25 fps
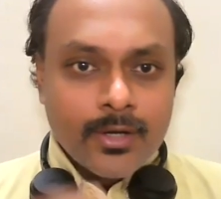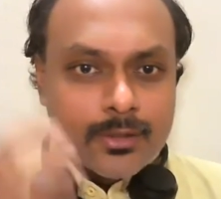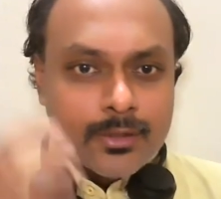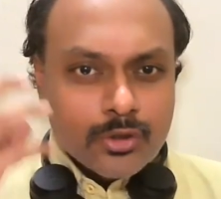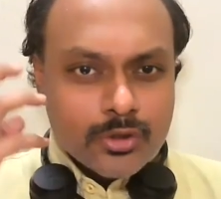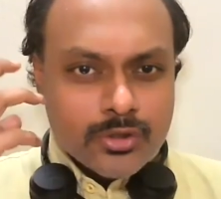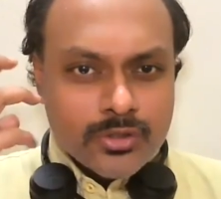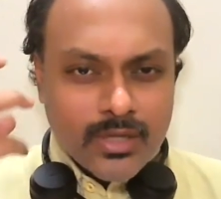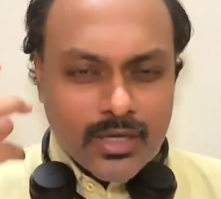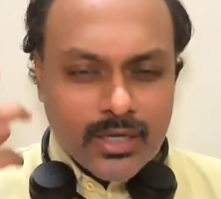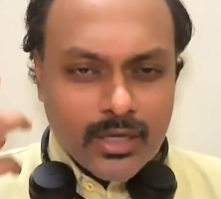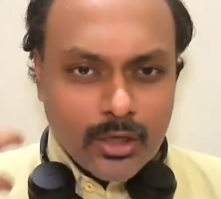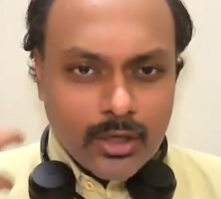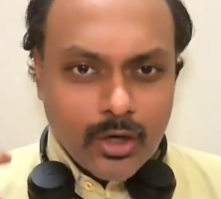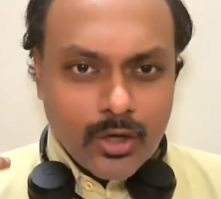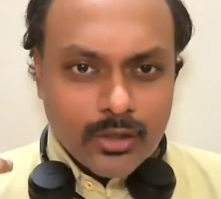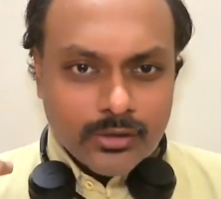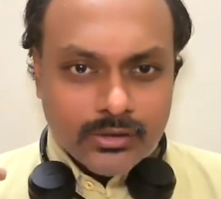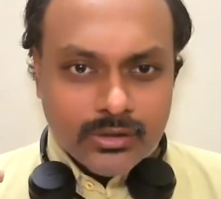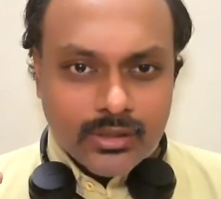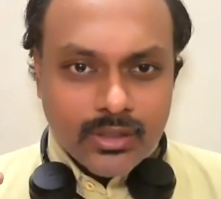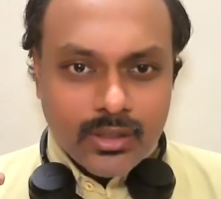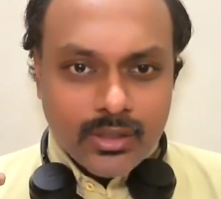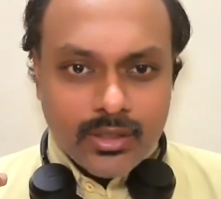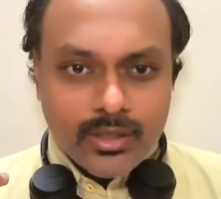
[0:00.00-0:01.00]
So
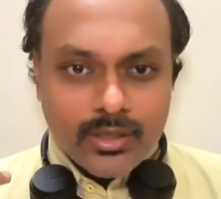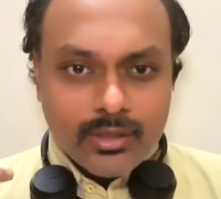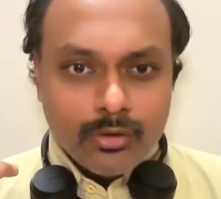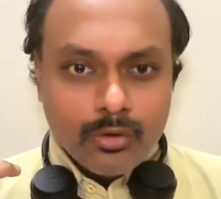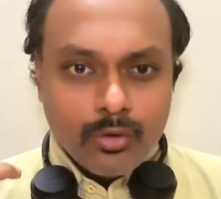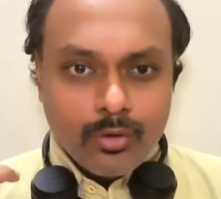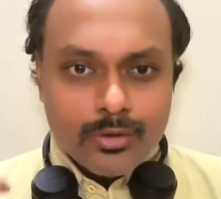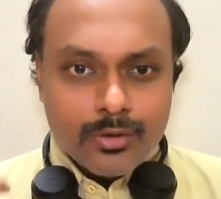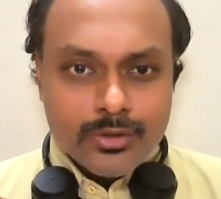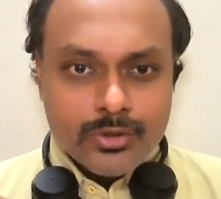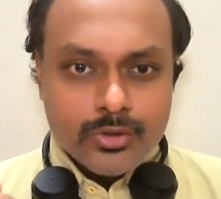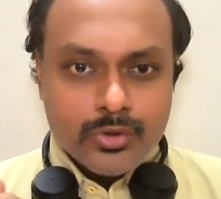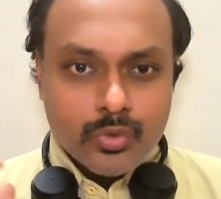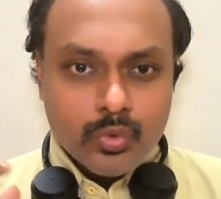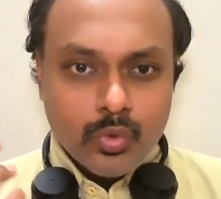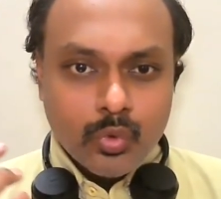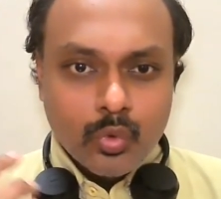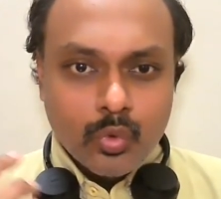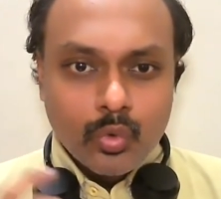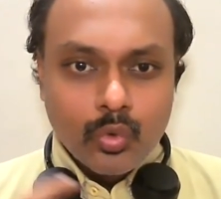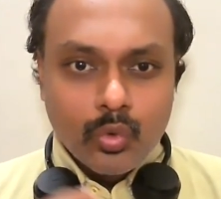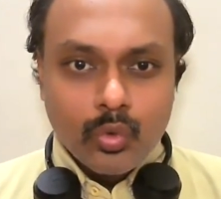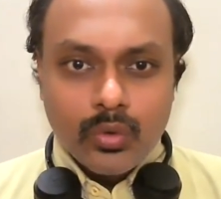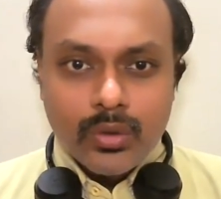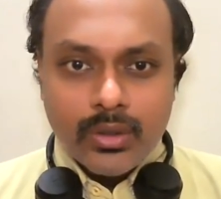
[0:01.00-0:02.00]
psychologically, those
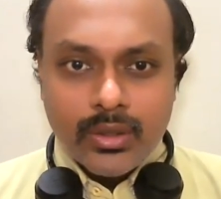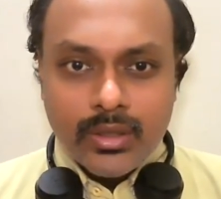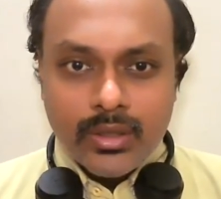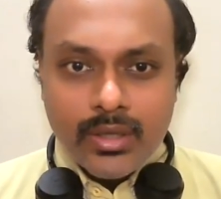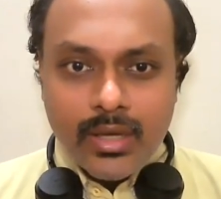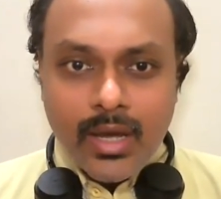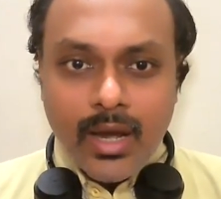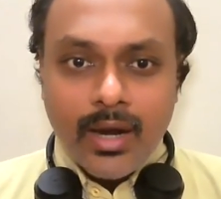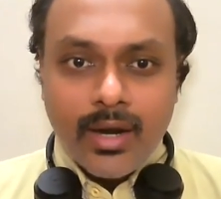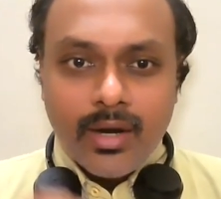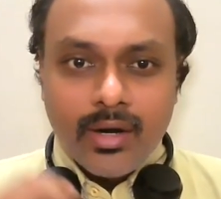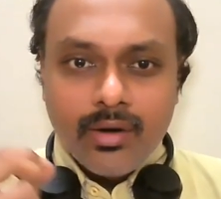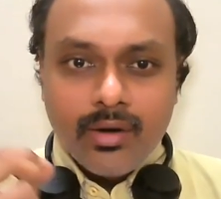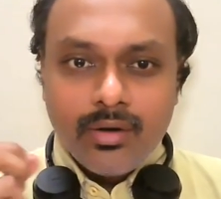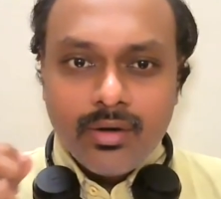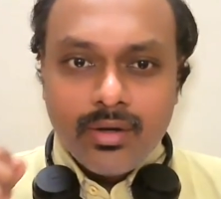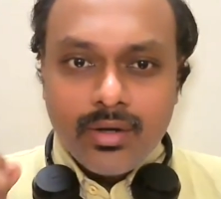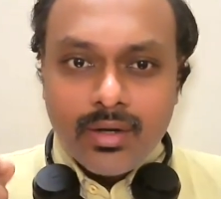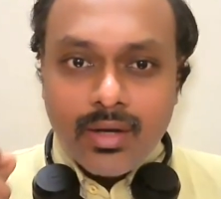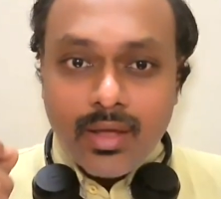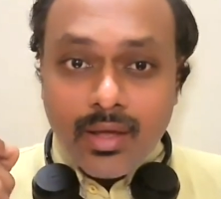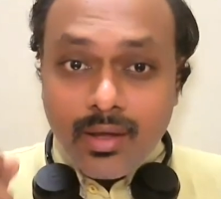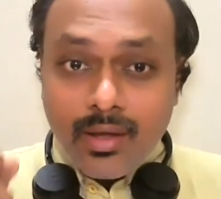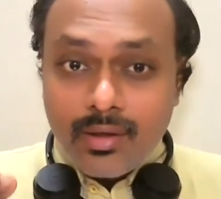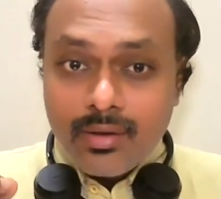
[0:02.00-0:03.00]
who can
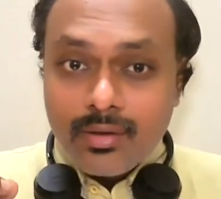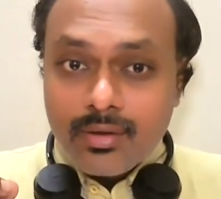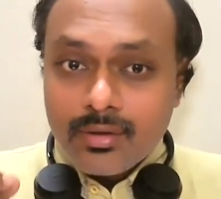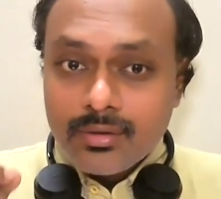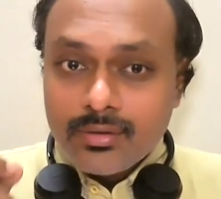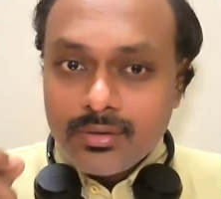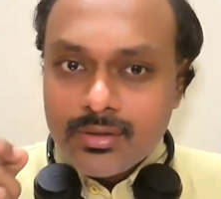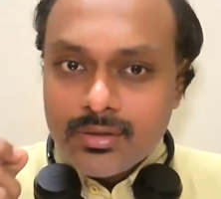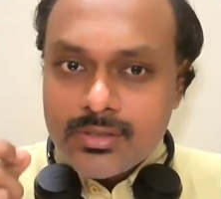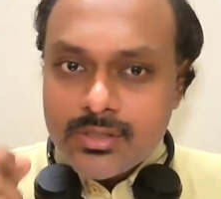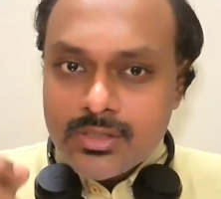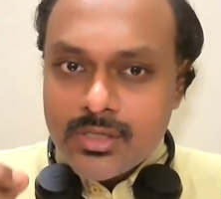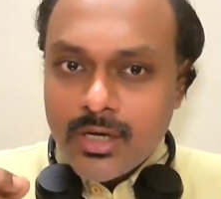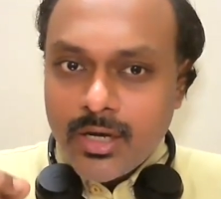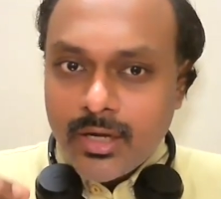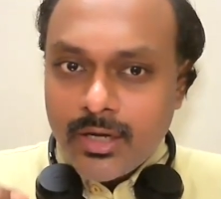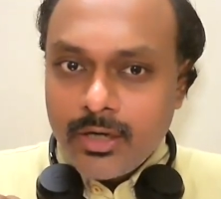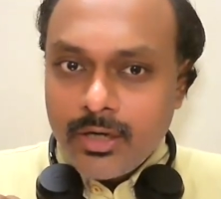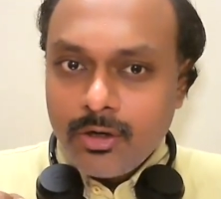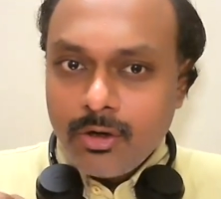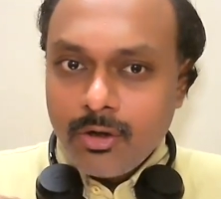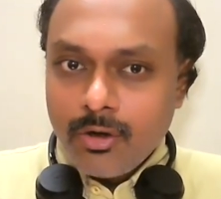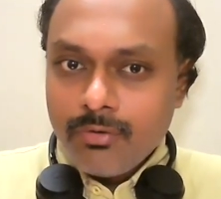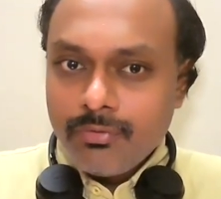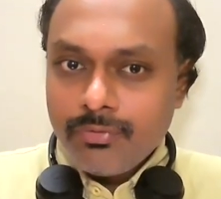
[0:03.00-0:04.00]
take this
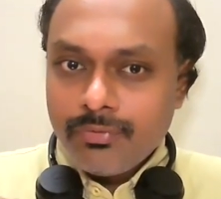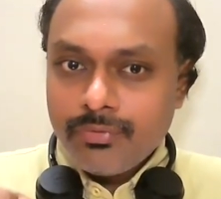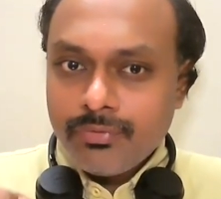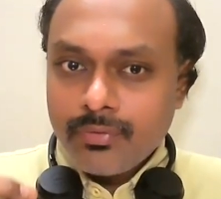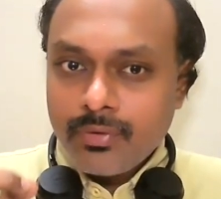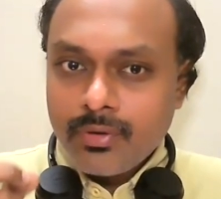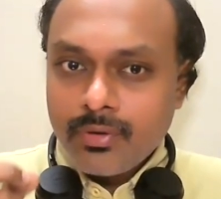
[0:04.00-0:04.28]
kind of